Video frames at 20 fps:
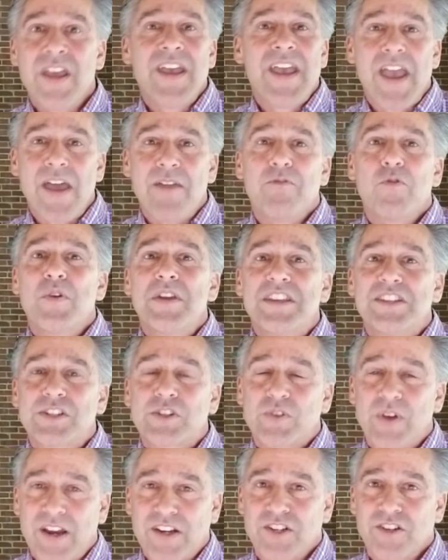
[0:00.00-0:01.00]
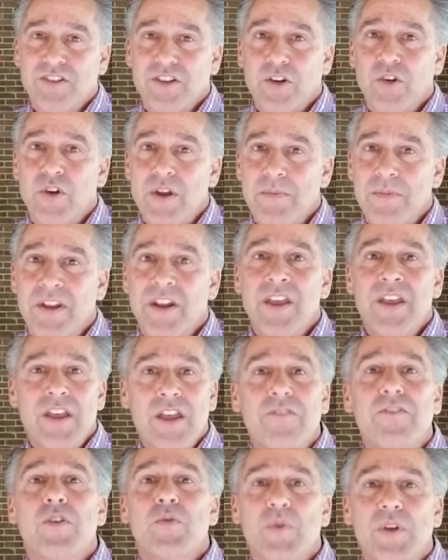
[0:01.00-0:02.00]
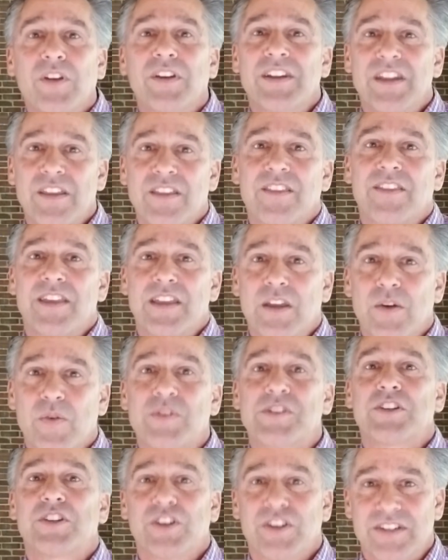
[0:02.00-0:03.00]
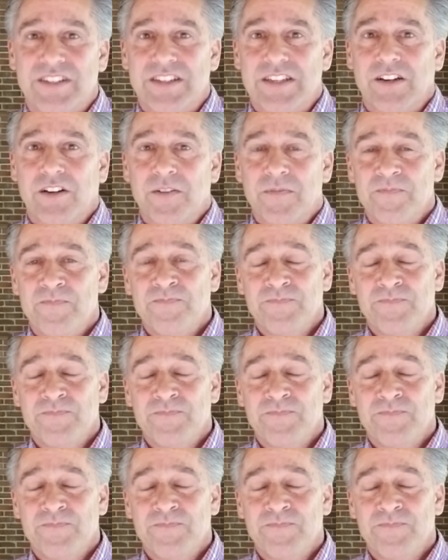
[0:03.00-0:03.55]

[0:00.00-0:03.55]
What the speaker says: and restructured the agreement if we really didn't think it was a good deal